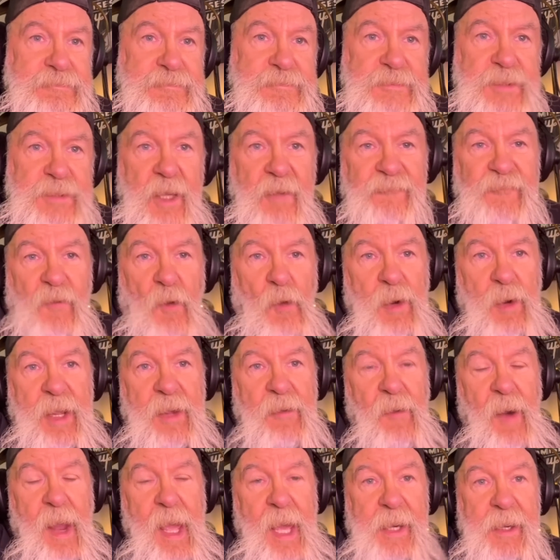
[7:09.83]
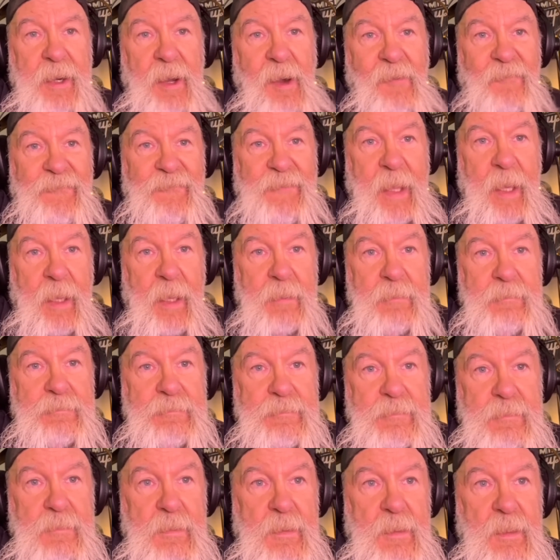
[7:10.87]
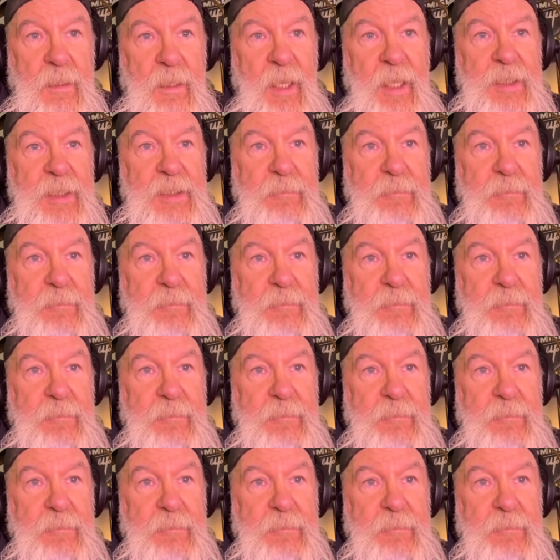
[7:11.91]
say 40 grand off that. Leaves him